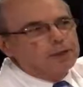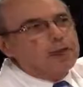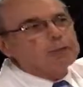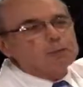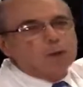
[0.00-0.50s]

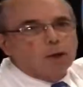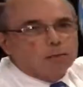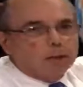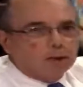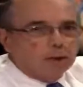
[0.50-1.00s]
lot smaller,
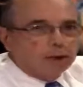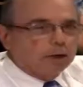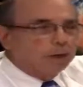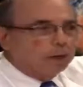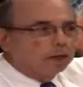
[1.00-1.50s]
but
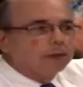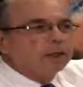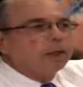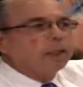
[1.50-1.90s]
crawling around